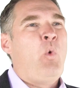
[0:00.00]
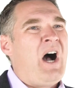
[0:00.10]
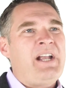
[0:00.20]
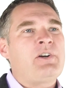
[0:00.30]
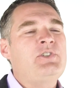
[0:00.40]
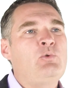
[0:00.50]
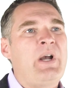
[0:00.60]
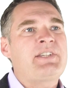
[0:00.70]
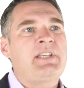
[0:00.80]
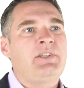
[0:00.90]
Why are you
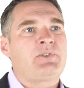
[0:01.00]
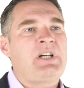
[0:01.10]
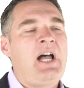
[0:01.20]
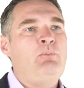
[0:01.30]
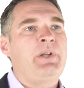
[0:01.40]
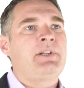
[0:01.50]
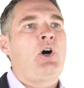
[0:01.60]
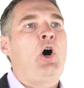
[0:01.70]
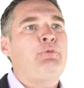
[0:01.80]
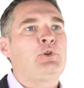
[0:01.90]
wasting your time with
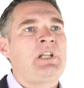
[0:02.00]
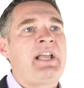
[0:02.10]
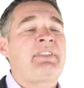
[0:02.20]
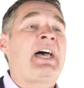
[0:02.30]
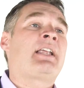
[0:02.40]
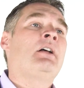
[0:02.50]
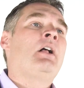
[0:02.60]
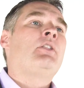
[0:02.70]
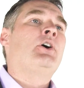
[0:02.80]
an offer like that?